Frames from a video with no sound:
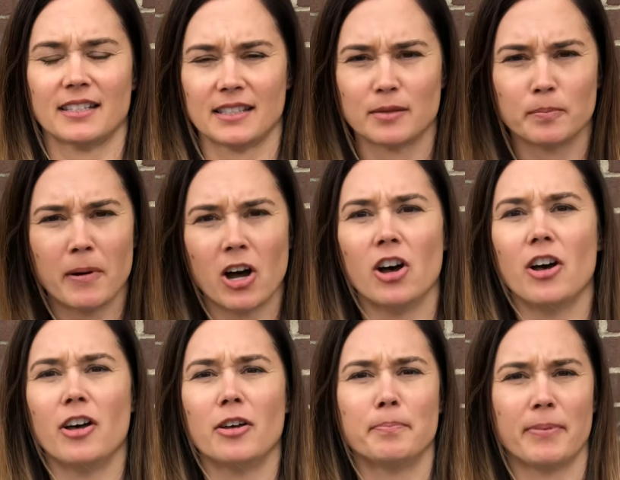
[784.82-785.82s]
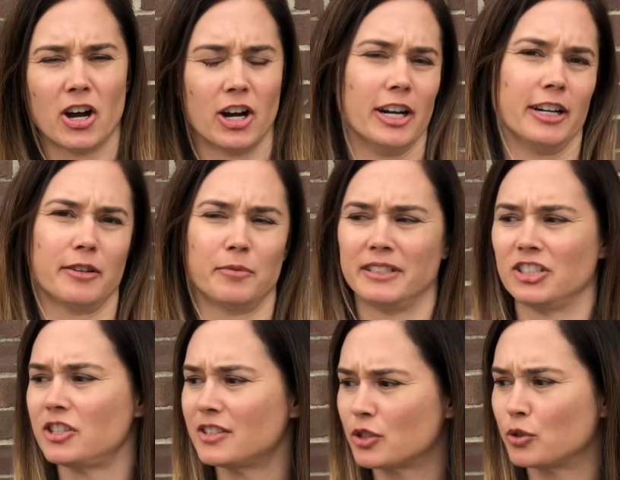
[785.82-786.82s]
a small park with
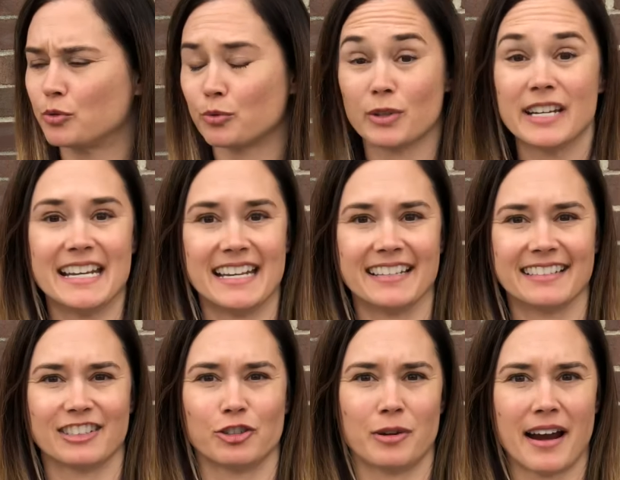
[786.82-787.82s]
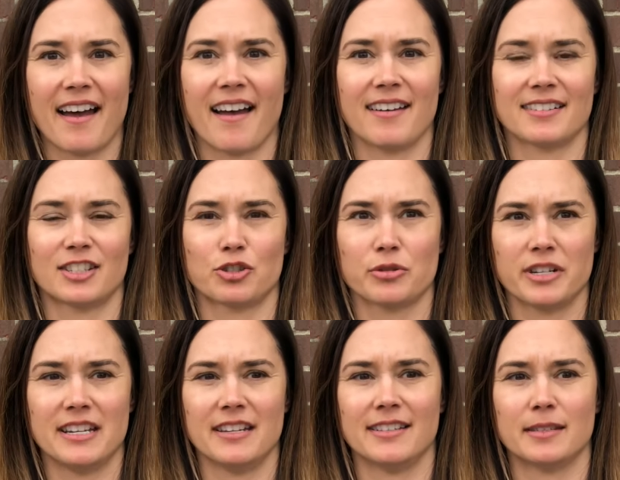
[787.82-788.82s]
just green, grass,
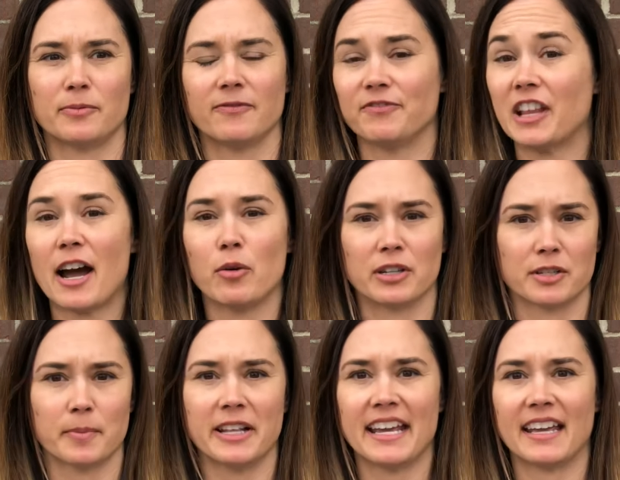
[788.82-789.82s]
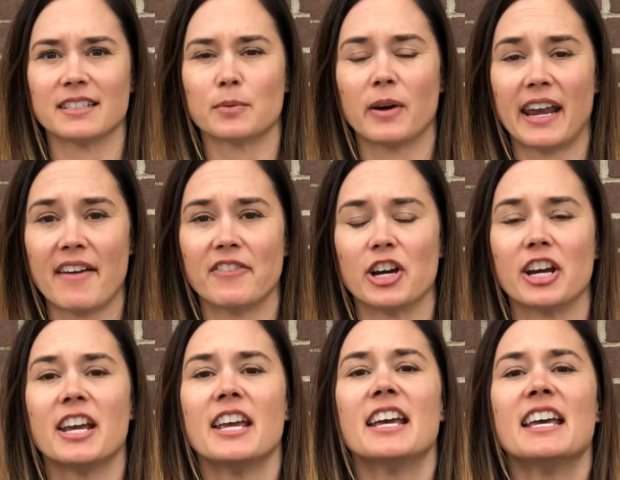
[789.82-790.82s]
trees, flowers, plants, whatever.
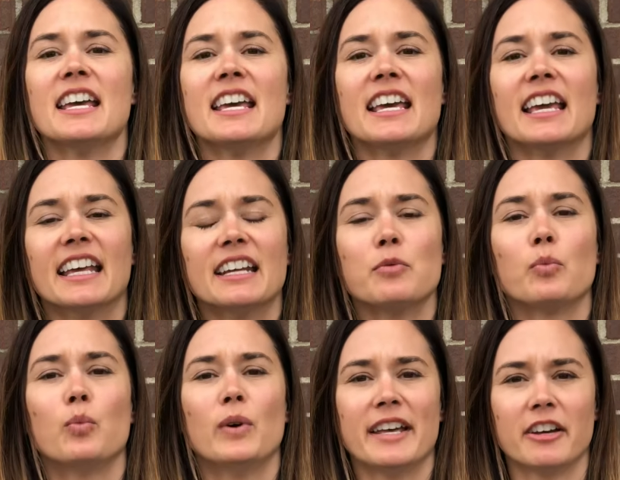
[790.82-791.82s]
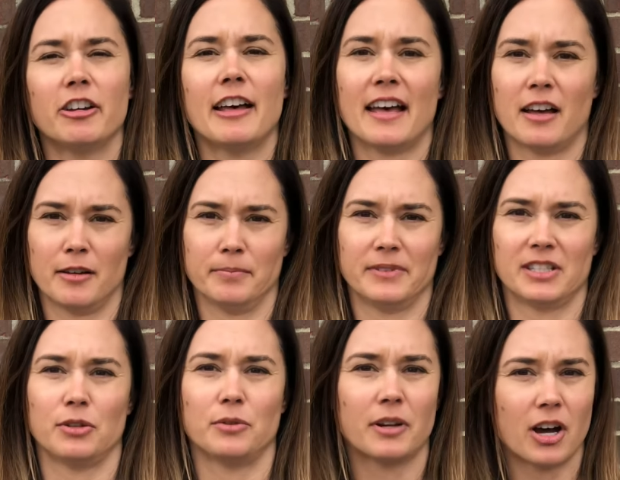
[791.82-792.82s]
It will help
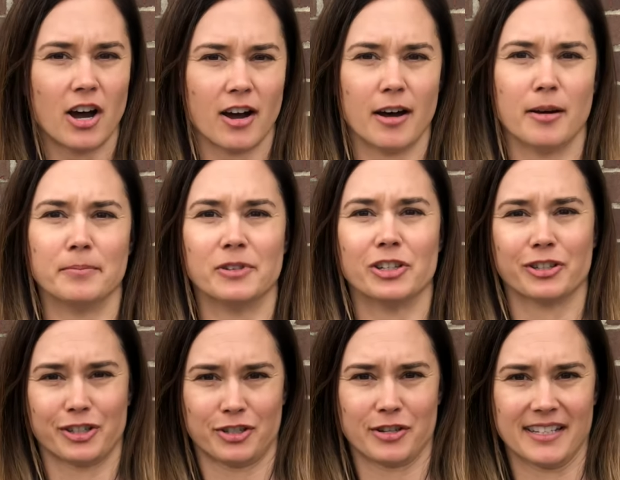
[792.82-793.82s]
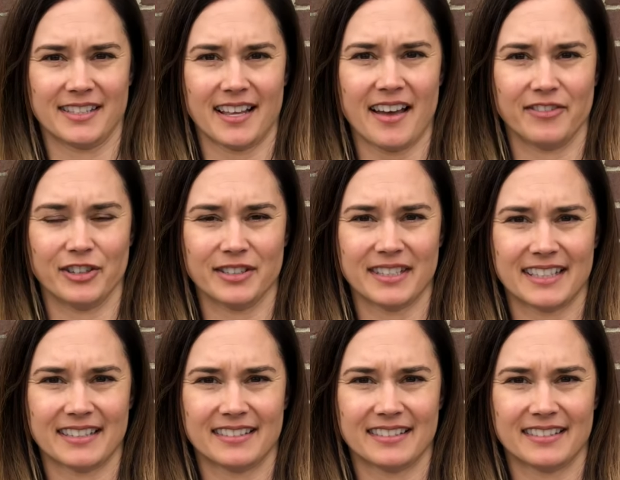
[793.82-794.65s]
to calm your stress levels.